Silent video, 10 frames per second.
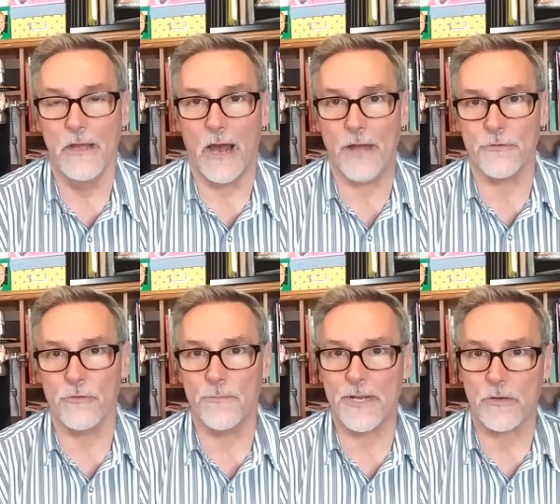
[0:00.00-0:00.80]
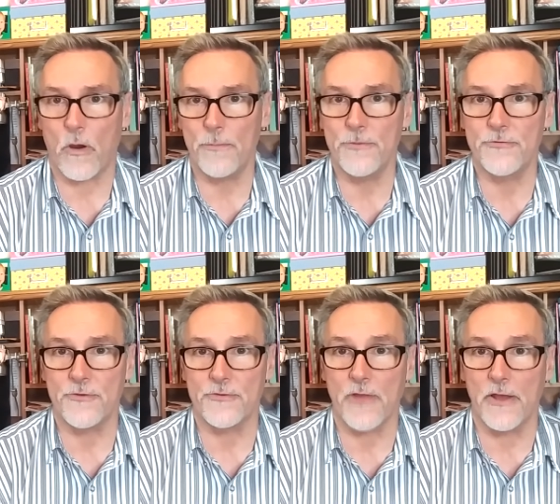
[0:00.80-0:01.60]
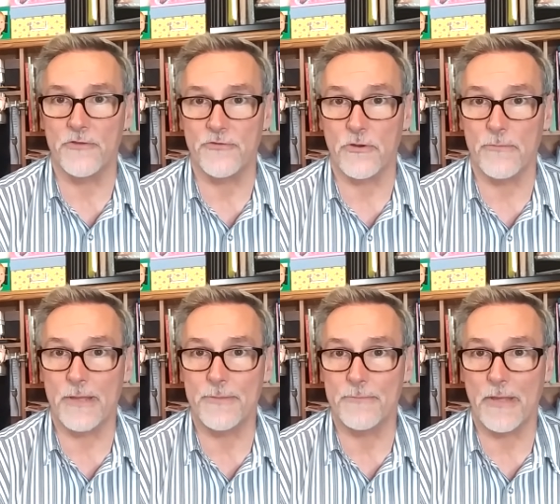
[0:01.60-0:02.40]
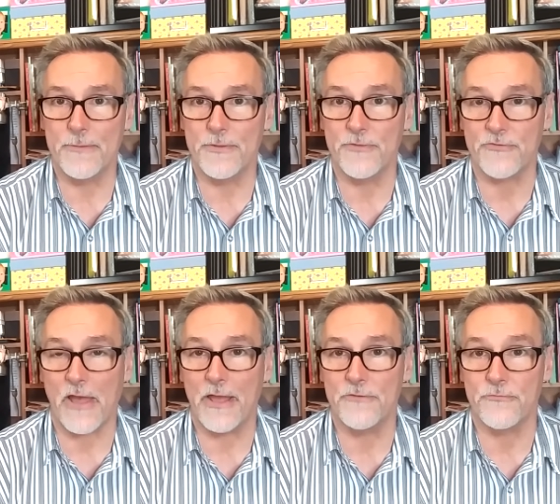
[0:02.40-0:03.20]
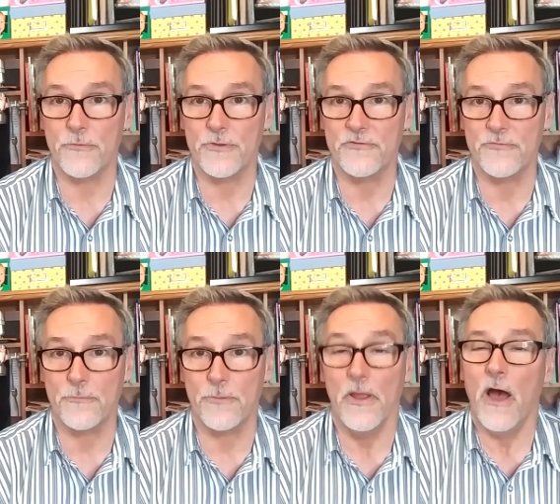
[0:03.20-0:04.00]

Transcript: I, don't know many carpenter that does you know maybe maybe this guy is really super